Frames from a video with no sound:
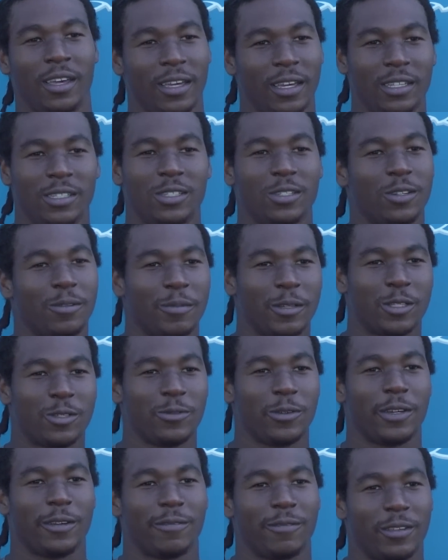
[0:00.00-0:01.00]
He's gonna be
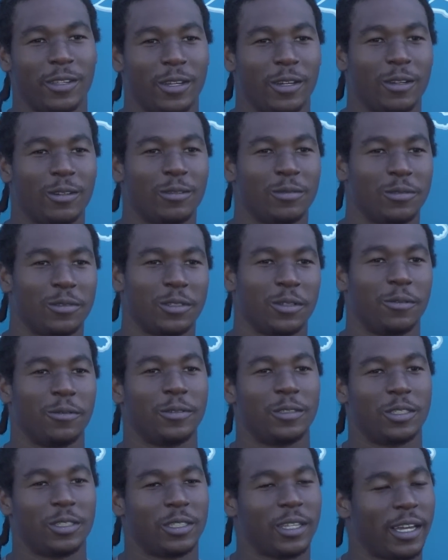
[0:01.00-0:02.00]
Swift, you know. So we
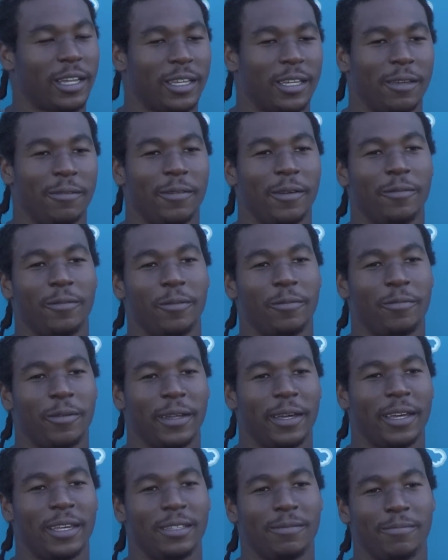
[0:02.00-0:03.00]
just gotta keep giving him
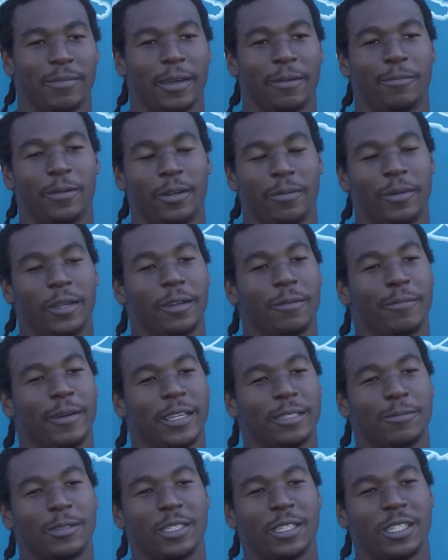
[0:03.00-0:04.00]
plays and put him in the
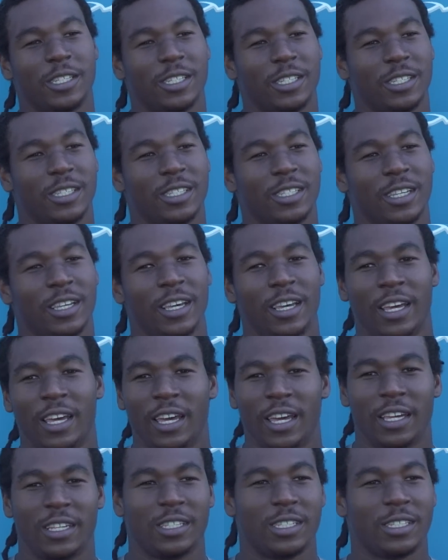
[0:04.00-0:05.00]
best positions
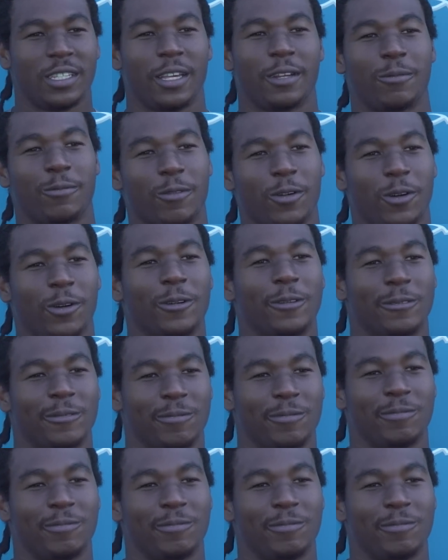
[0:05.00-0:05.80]
and just let him roll.